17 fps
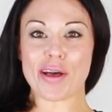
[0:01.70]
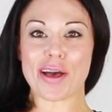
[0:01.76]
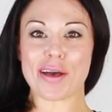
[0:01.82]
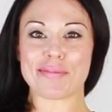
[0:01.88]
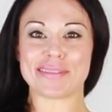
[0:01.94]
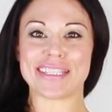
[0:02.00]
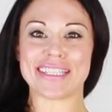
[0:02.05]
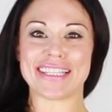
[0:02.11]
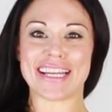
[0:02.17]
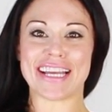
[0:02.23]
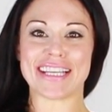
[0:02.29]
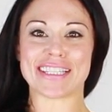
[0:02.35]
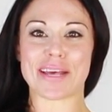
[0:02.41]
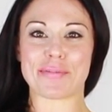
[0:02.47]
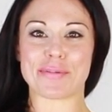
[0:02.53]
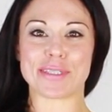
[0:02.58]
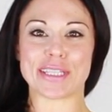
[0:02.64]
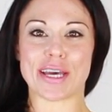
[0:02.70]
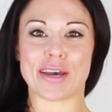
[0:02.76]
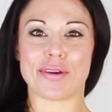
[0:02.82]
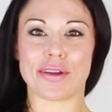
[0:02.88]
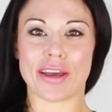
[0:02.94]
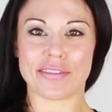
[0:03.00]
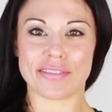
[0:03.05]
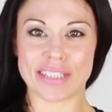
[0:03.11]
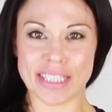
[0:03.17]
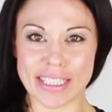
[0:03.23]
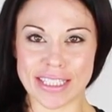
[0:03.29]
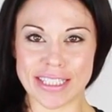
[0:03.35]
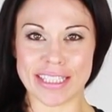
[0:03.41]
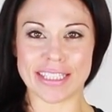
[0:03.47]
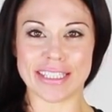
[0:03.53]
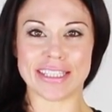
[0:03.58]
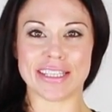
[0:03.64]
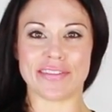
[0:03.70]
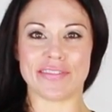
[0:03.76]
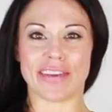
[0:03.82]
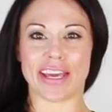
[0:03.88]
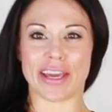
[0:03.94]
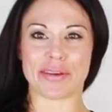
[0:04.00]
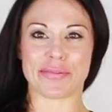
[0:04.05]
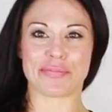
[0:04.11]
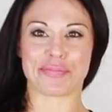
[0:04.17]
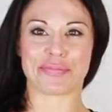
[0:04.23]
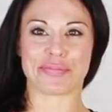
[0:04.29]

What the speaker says: Welcome to today's episode of CCTV.